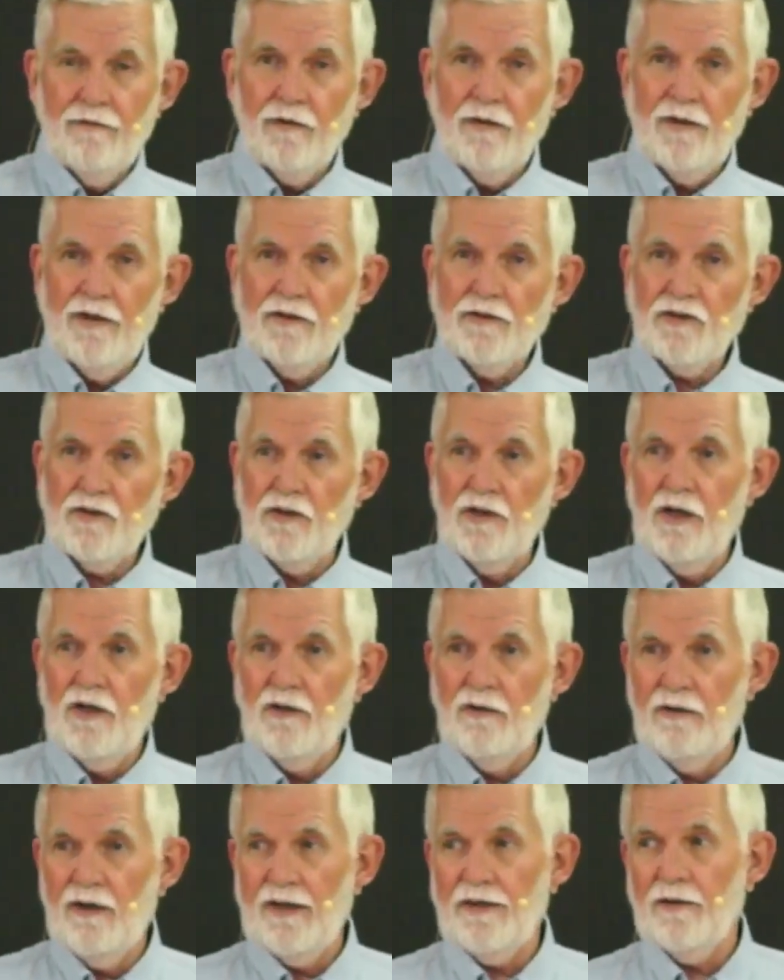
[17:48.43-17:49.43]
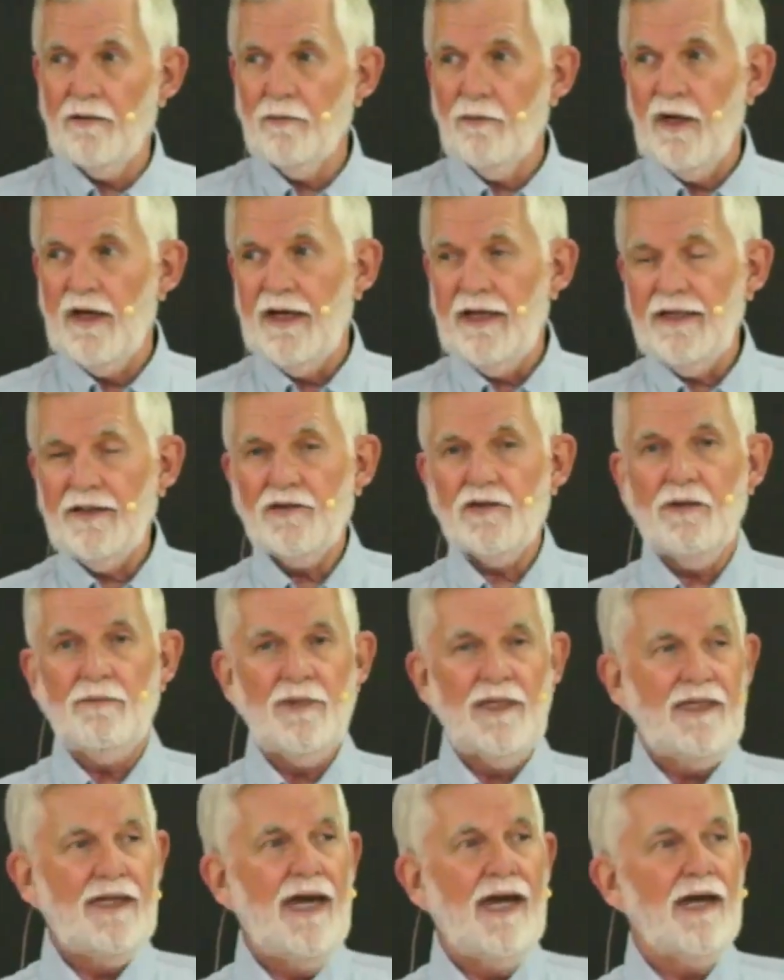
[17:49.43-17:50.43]
for there's no other way
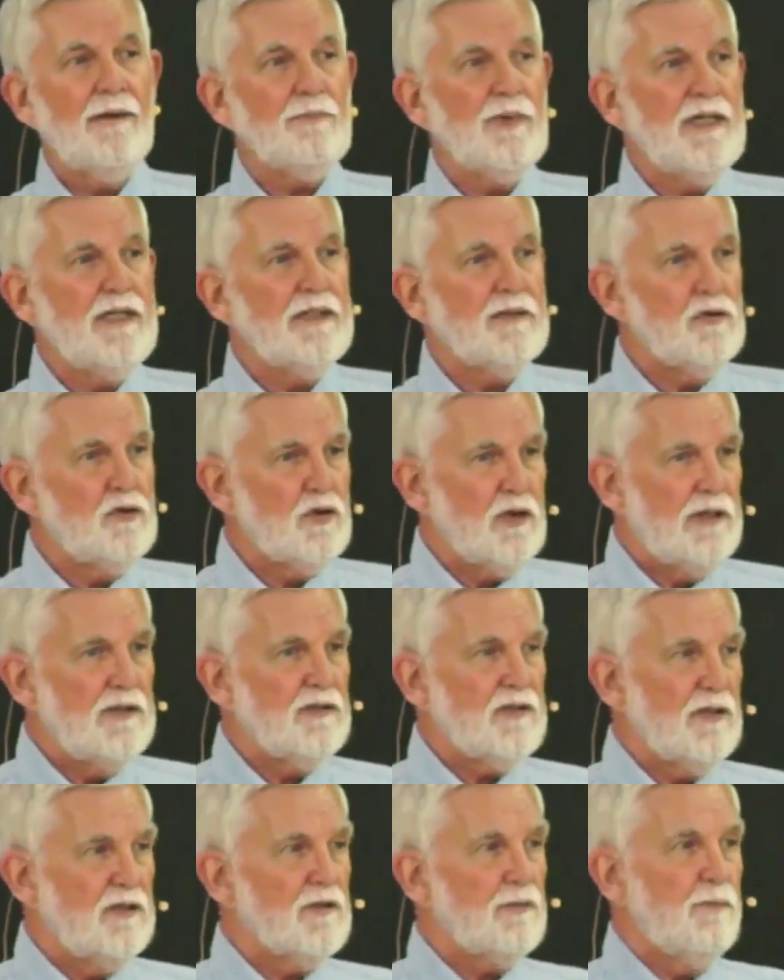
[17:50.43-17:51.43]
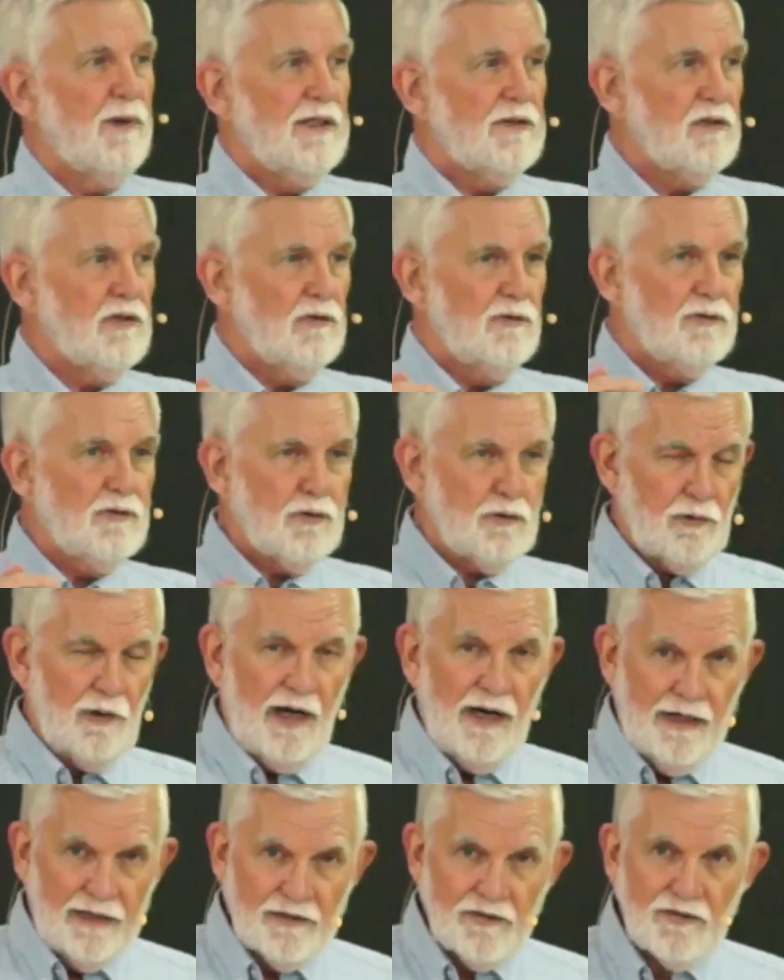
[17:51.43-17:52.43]
to be happy in Jesus but to
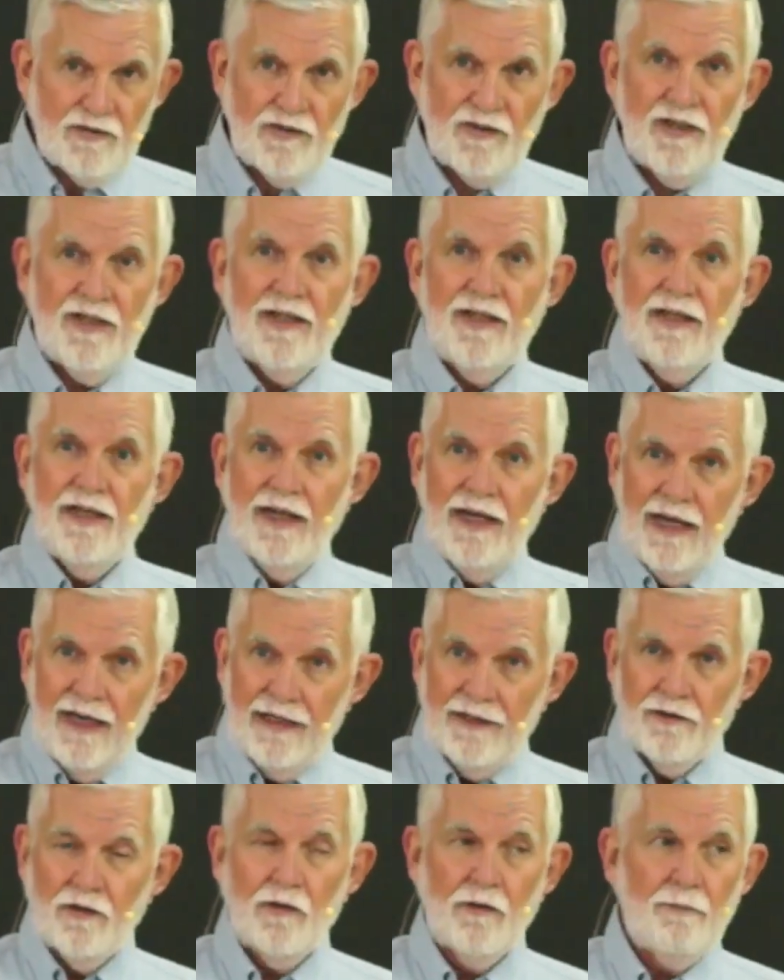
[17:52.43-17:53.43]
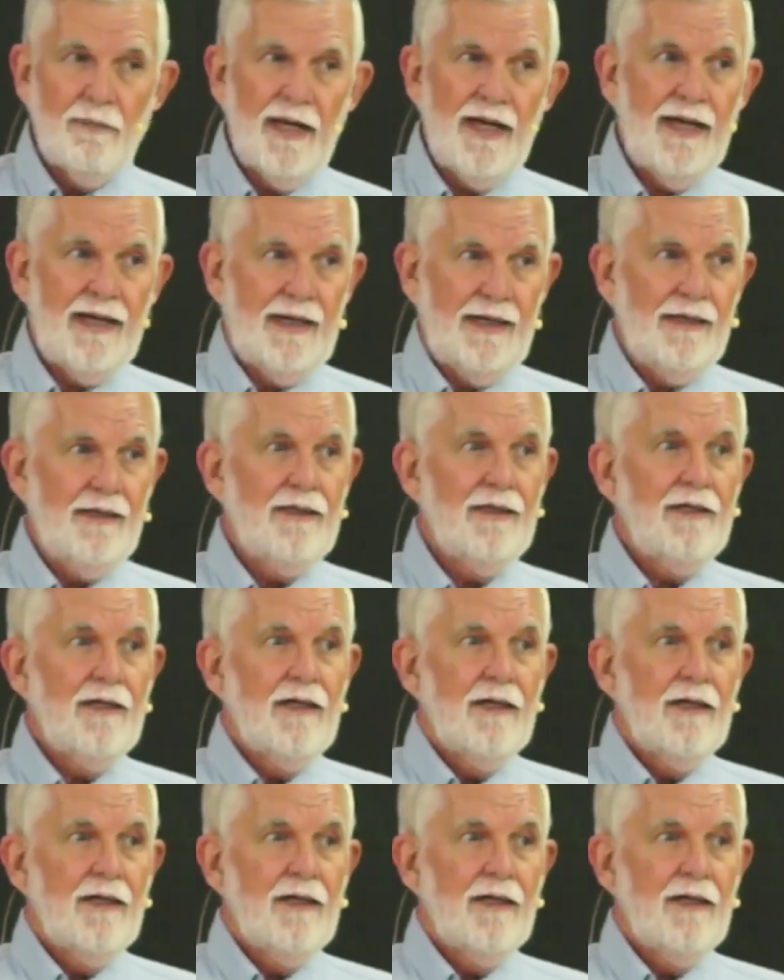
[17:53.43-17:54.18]
trust and obey.